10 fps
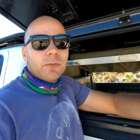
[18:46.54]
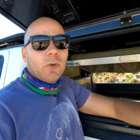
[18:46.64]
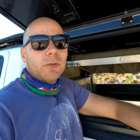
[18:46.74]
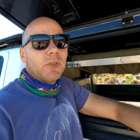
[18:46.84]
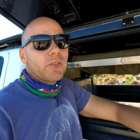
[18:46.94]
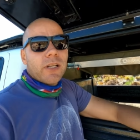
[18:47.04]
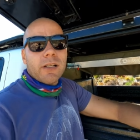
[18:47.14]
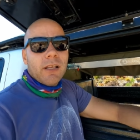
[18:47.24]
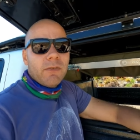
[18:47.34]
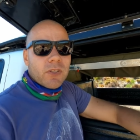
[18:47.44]
foldable chair i
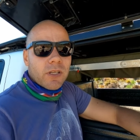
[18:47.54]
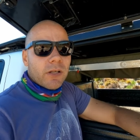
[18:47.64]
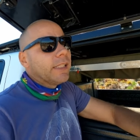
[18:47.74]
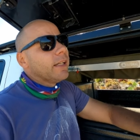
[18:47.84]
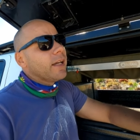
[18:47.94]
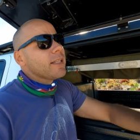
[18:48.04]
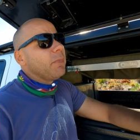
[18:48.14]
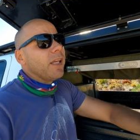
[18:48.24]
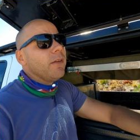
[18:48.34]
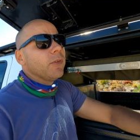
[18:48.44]
love the chair it's a
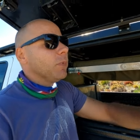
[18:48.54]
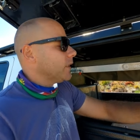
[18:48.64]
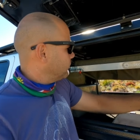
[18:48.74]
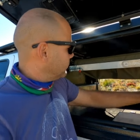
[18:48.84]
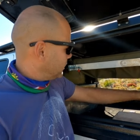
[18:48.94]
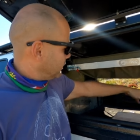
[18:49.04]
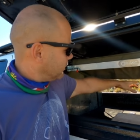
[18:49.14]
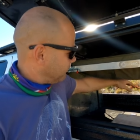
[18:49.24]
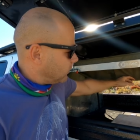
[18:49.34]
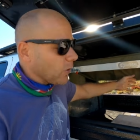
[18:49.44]
bit heavy but
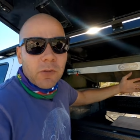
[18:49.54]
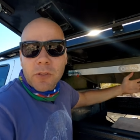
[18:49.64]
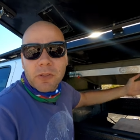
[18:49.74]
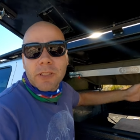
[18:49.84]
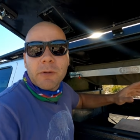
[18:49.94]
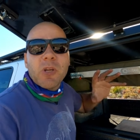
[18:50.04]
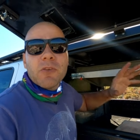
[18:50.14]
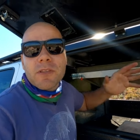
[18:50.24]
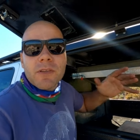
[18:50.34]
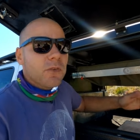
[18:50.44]
look look
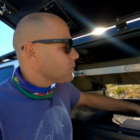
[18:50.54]
because it's so